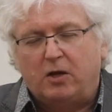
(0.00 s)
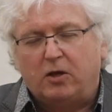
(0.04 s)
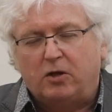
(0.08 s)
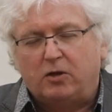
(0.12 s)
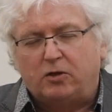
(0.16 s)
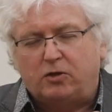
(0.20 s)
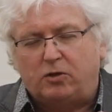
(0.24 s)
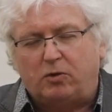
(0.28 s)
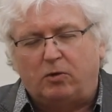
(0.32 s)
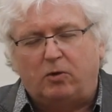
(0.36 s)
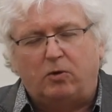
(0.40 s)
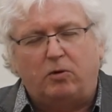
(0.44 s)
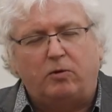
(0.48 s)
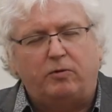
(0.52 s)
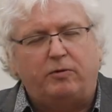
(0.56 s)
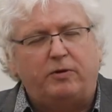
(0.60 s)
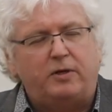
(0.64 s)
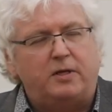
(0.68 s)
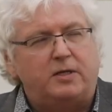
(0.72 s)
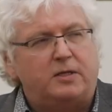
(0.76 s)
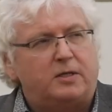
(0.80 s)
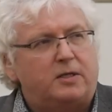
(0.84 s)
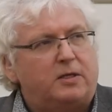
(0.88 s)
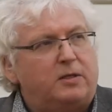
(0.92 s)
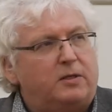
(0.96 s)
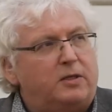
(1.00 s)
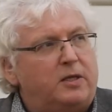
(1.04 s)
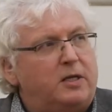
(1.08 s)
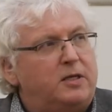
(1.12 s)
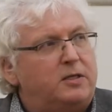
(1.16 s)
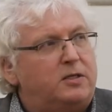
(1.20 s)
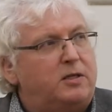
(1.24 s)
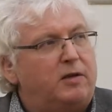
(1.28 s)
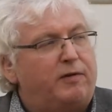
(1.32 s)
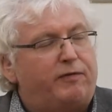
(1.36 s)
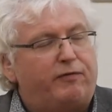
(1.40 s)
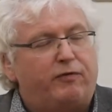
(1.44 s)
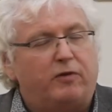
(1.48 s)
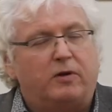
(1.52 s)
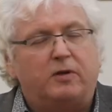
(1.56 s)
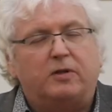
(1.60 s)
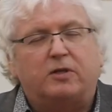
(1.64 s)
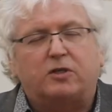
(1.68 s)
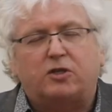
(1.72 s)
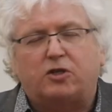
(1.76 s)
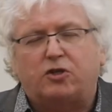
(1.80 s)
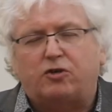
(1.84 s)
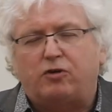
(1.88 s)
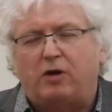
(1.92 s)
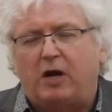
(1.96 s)
So all these, these different
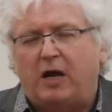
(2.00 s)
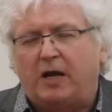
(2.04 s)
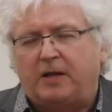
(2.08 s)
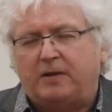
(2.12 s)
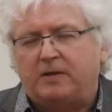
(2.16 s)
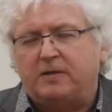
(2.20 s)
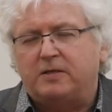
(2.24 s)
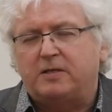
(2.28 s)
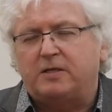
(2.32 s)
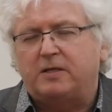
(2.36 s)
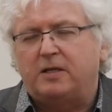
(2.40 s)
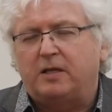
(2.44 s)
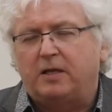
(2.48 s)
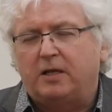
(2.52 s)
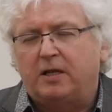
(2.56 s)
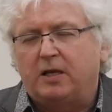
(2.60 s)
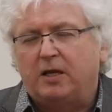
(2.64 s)
strands